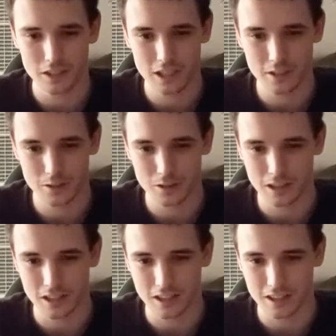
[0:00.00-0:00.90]

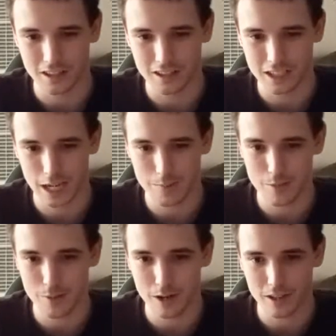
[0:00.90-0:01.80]
kill
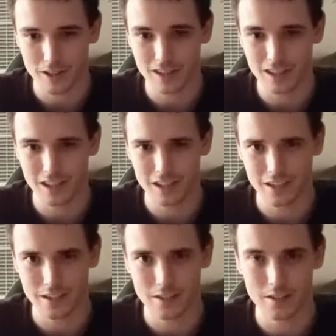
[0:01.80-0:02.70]
Captain America
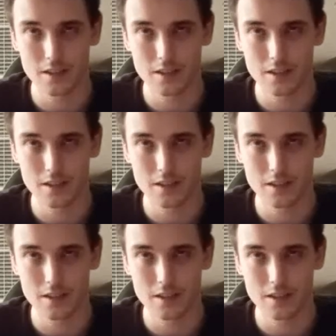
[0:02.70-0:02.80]
and